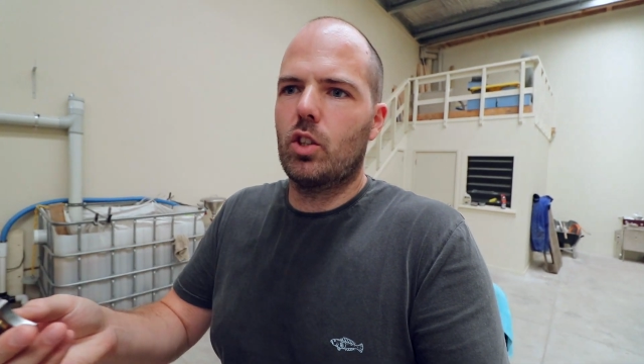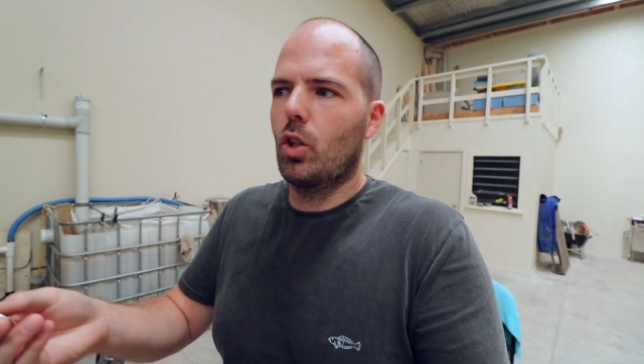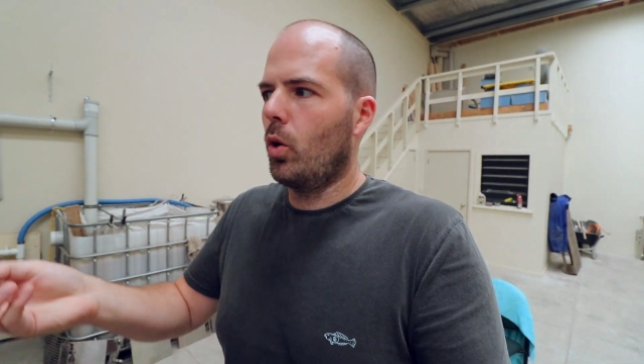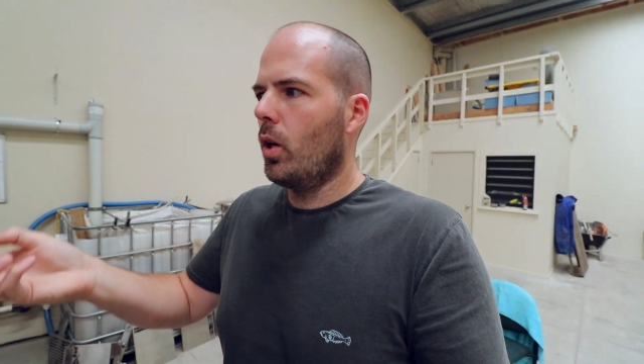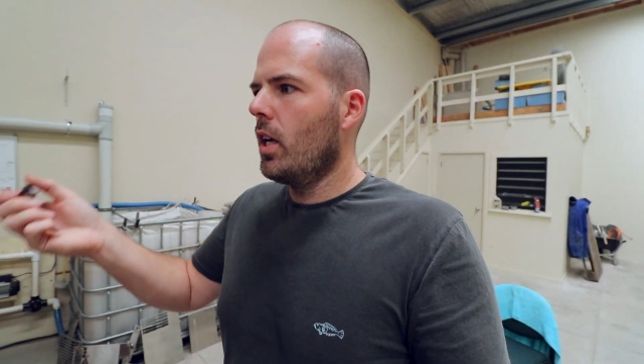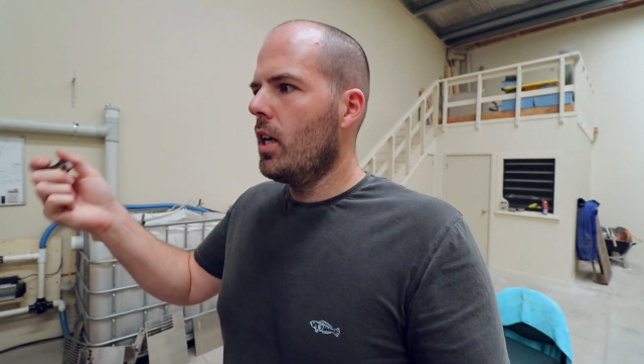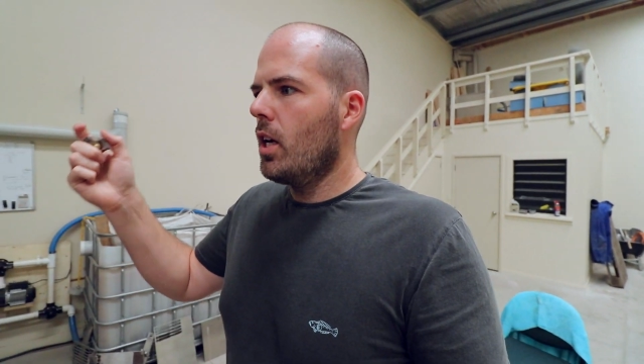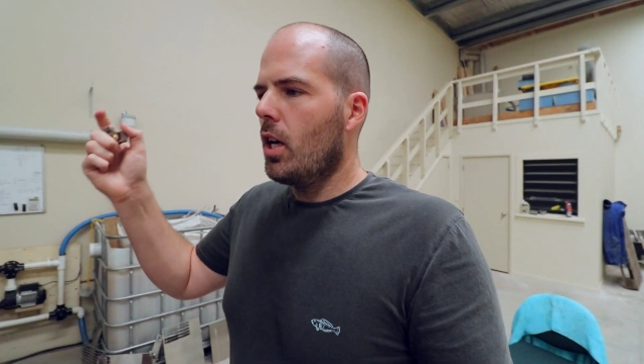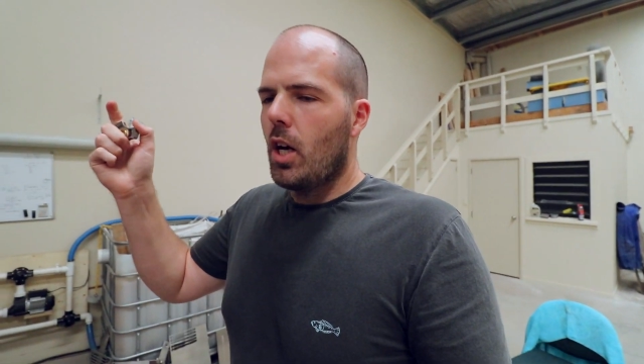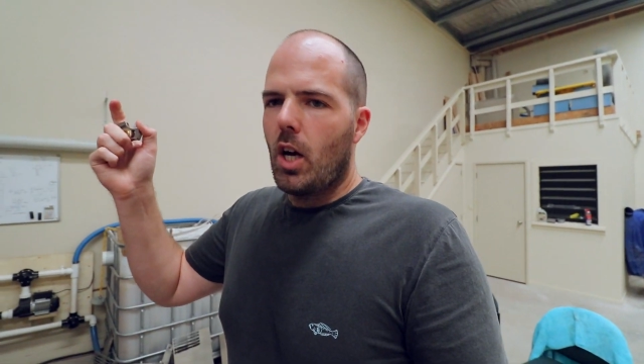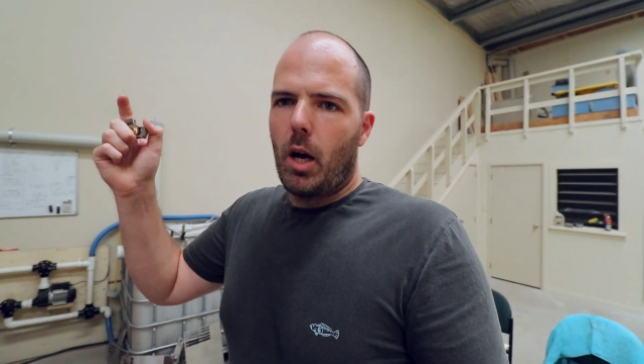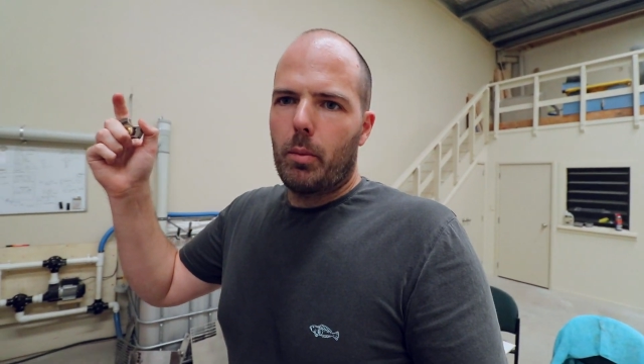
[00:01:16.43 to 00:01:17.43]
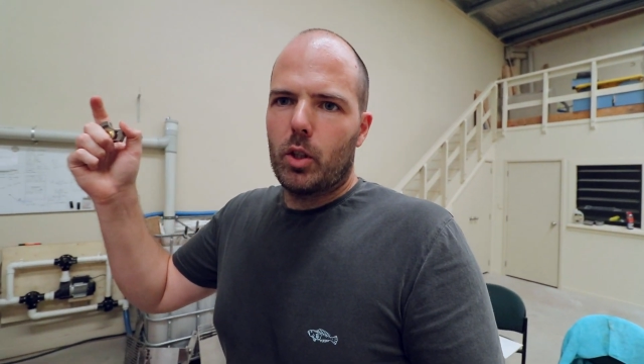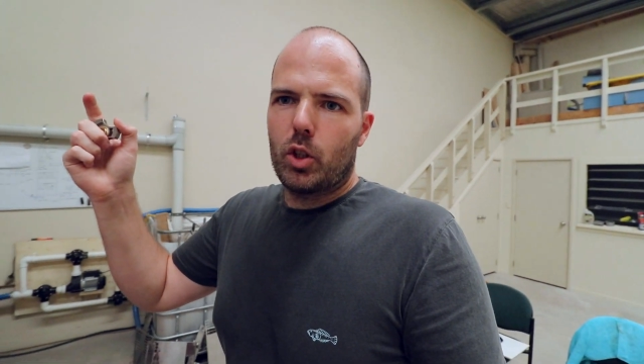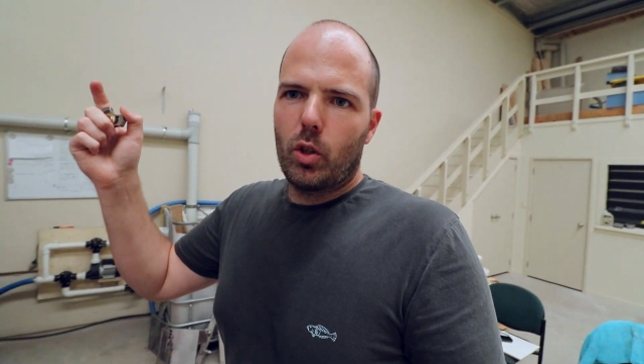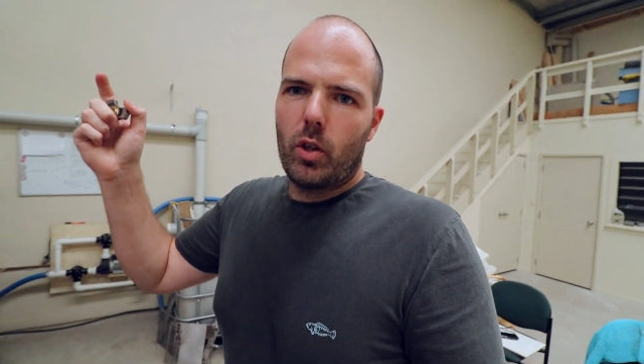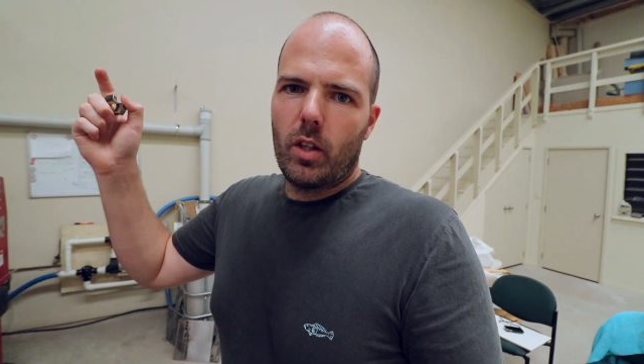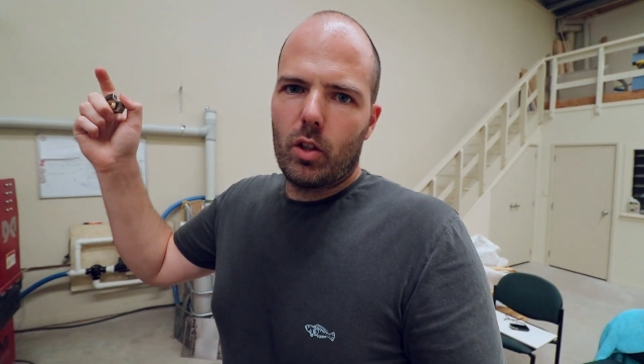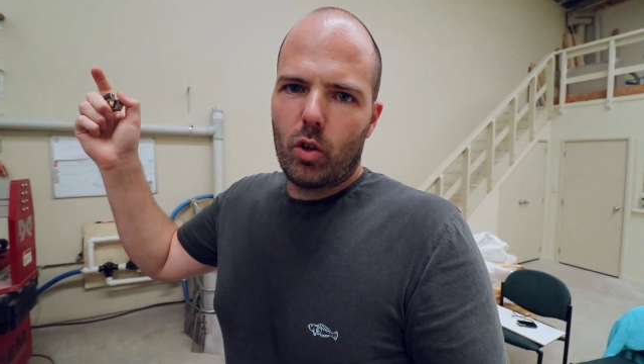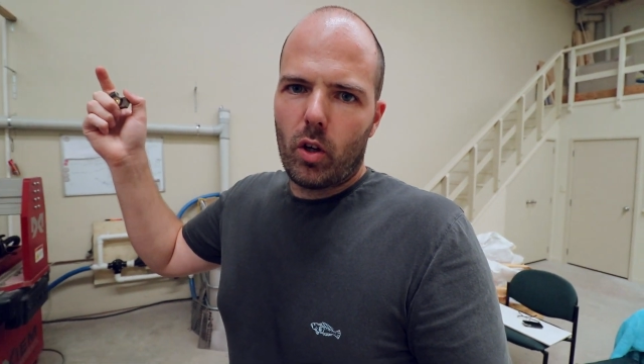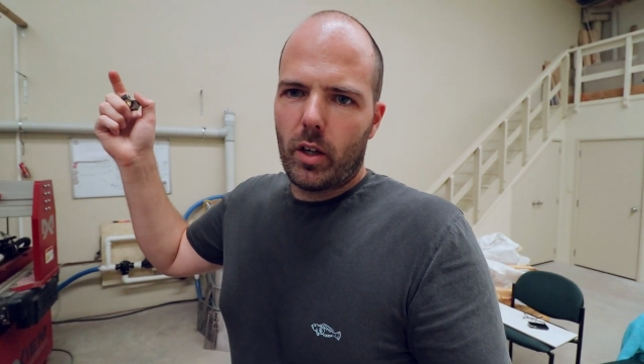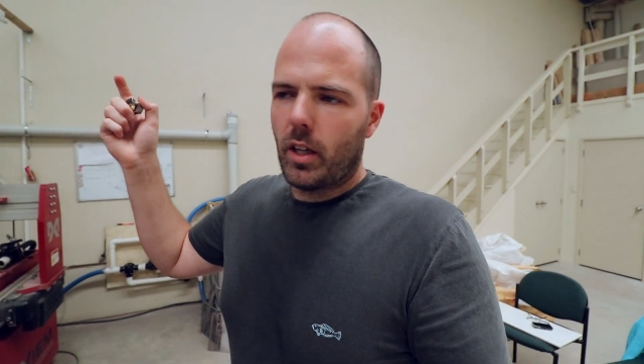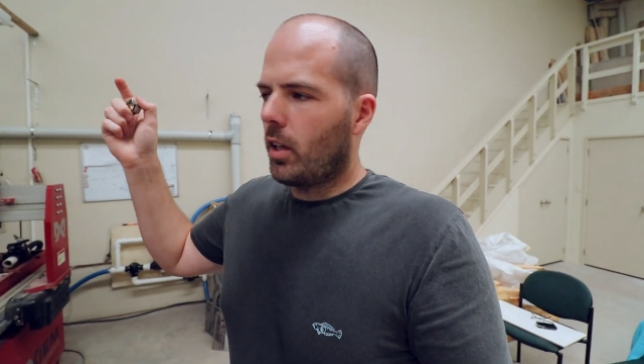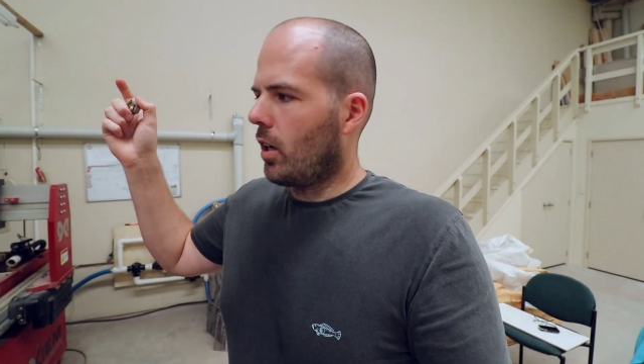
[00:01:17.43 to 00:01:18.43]
So I'm going to show you the
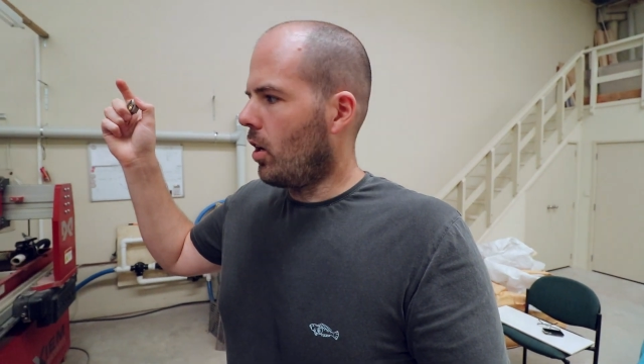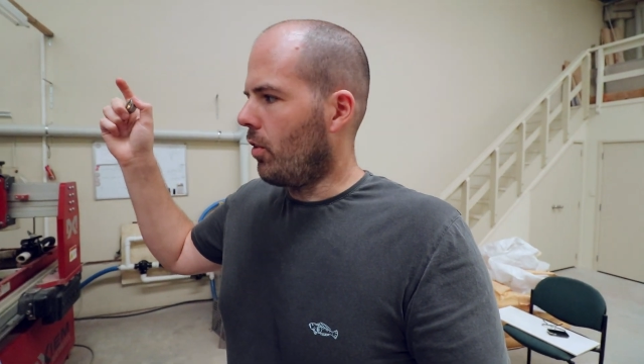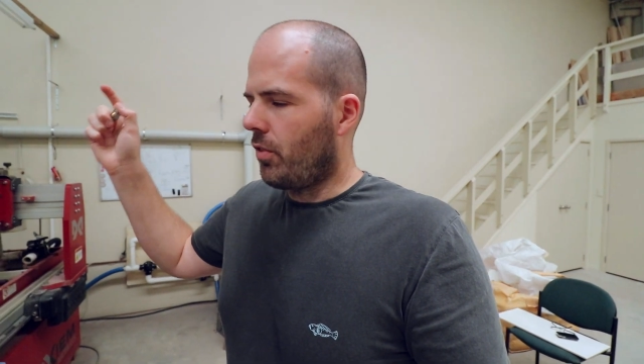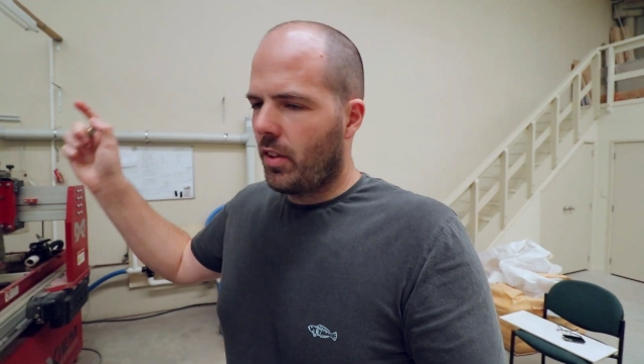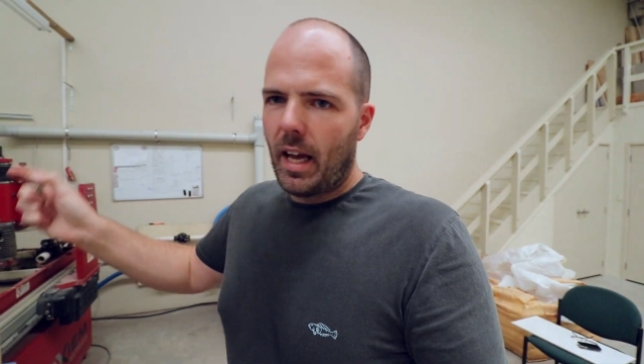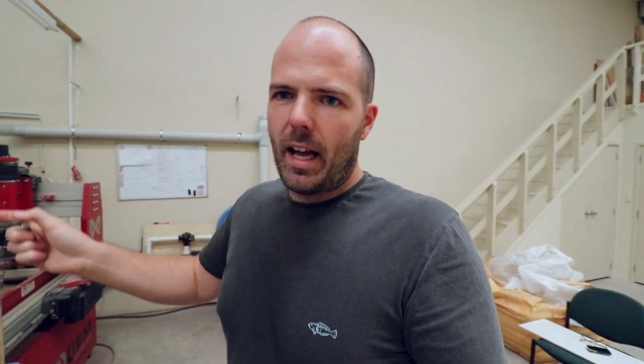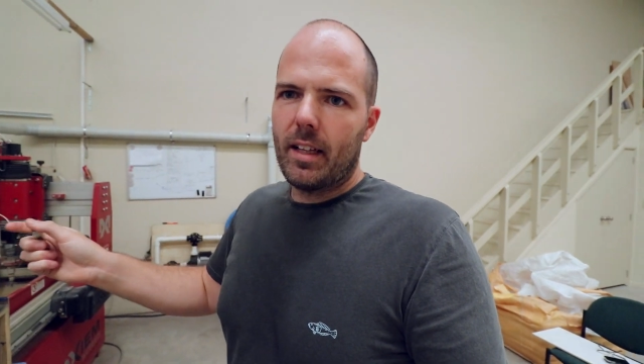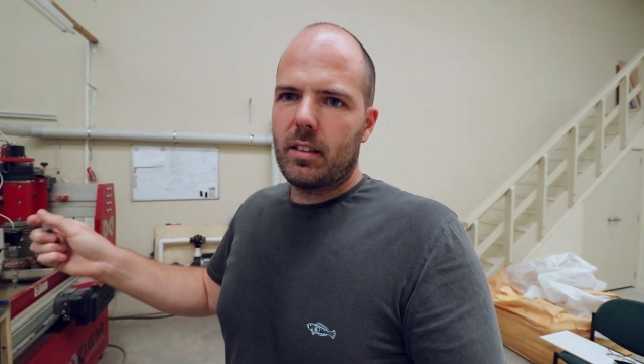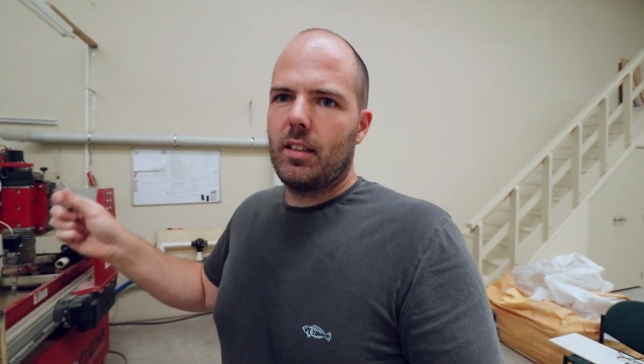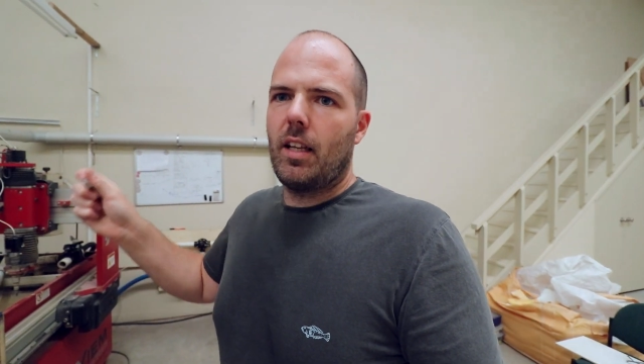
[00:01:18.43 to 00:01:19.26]
drawing of that,